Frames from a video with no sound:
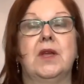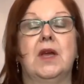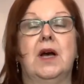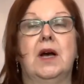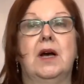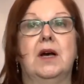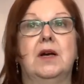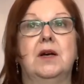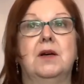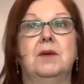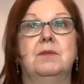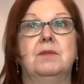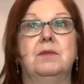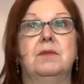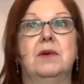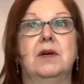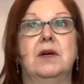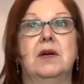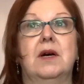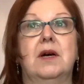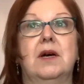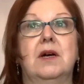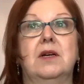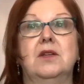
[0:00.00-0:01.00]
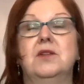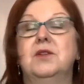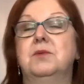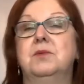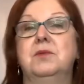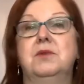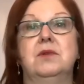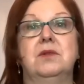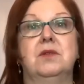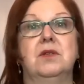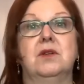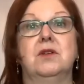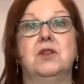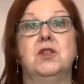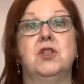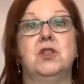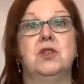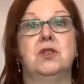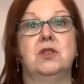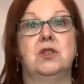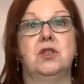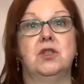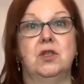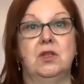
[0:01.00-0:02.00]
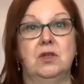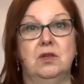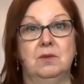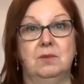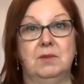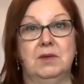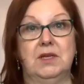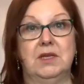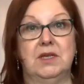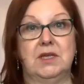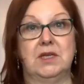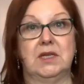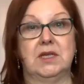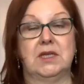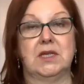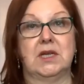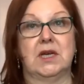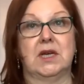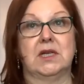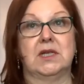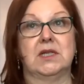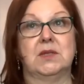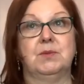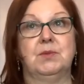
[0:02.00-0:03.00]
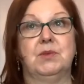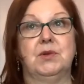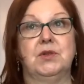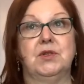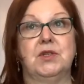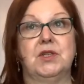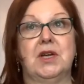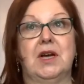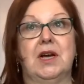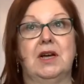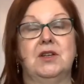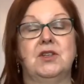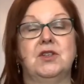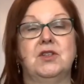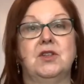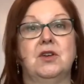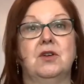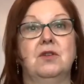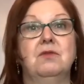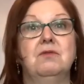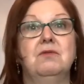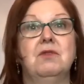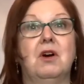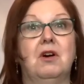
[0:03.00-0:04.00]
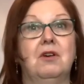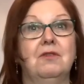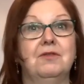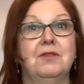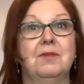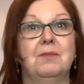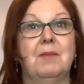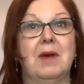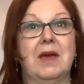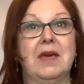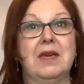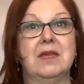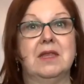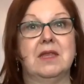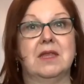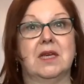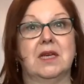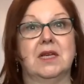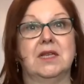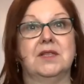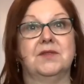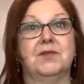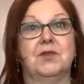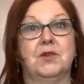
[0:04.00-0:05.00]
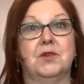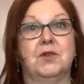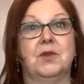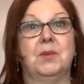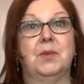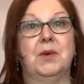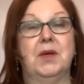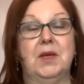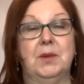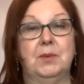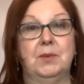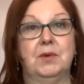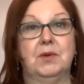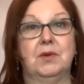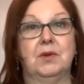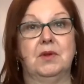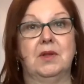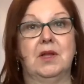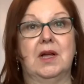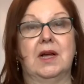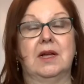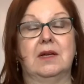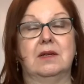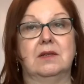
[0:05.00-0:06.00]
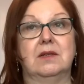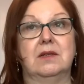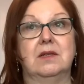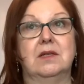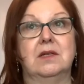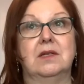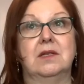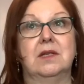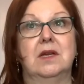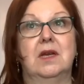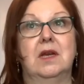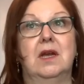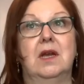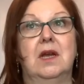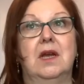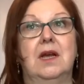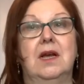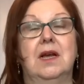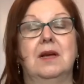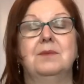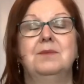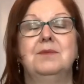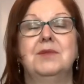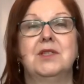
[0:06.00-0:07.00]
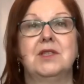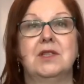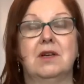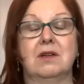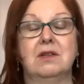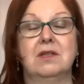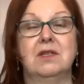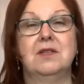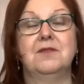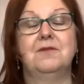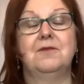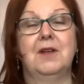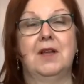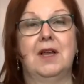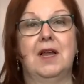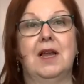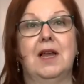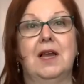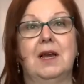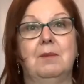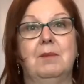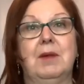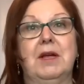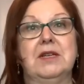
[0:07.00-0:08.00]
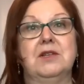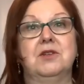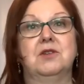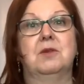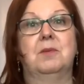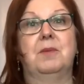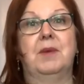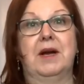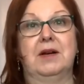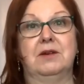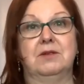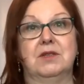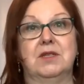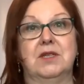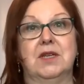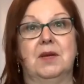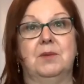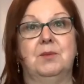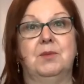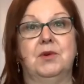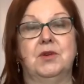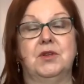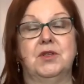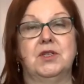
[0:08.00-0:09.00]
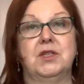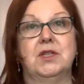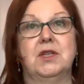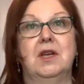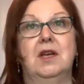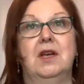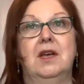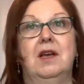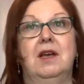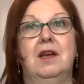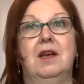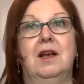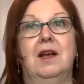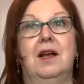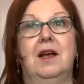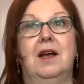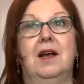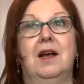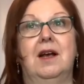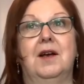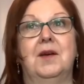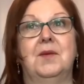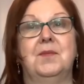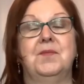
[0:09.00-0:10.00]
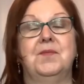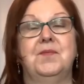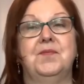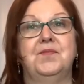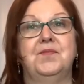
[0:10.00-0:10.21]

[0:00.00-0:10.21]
I don't want to go into too many details, but I don't often make things for other people, and I'm starting to feel a little better about it, but I